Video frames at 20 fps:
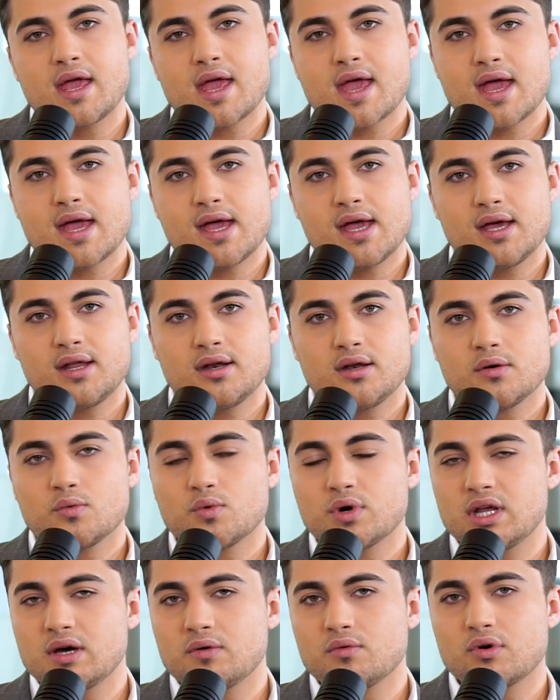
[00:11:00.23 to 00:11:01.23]
And
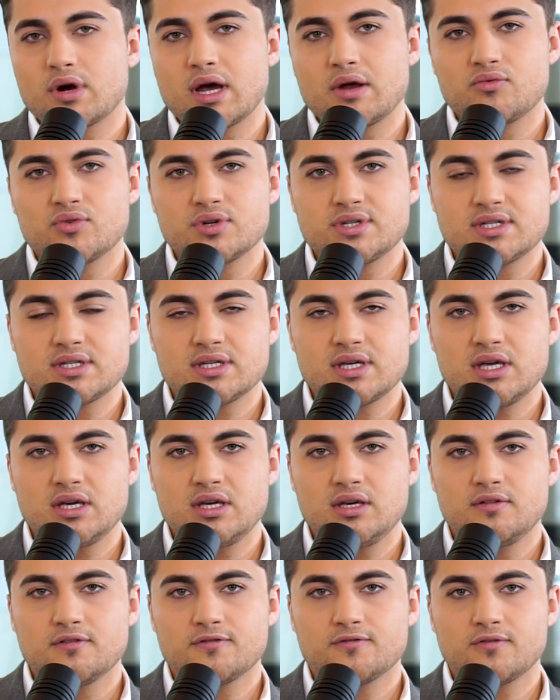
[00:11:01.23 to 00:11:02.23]
whenever I
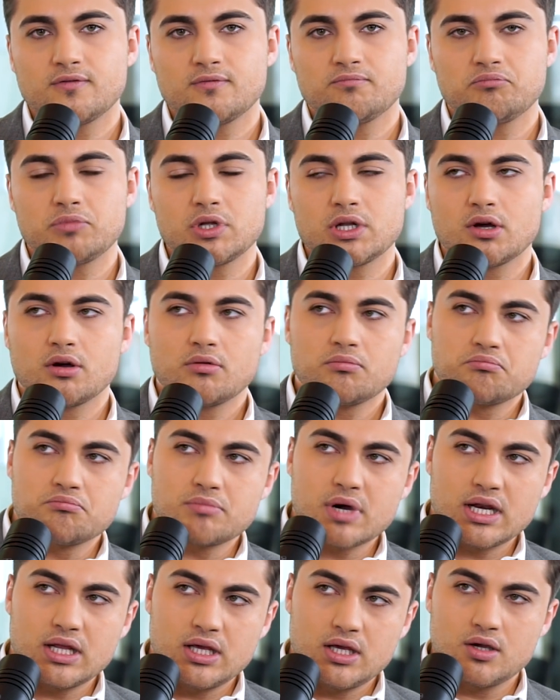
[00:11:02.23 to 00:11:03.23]
receive,
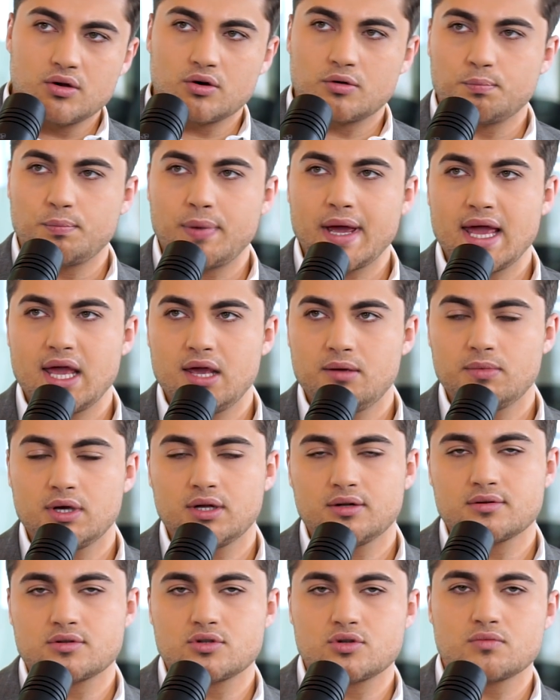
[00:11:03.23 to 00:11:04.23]
money or
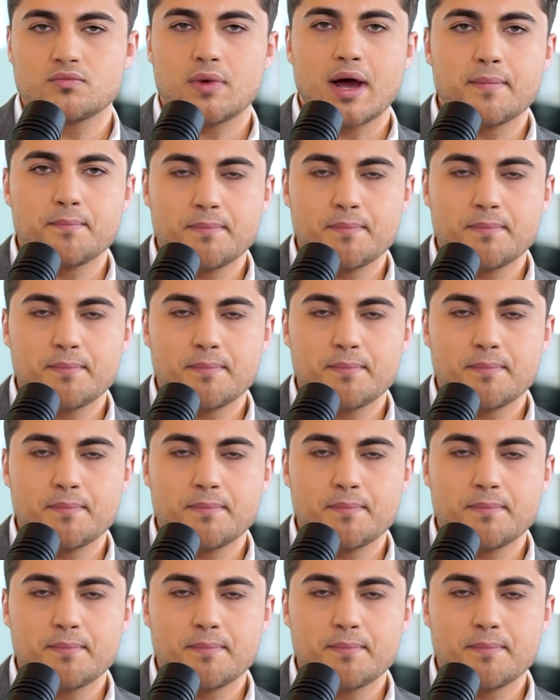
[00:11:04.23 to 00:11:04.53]
payment to my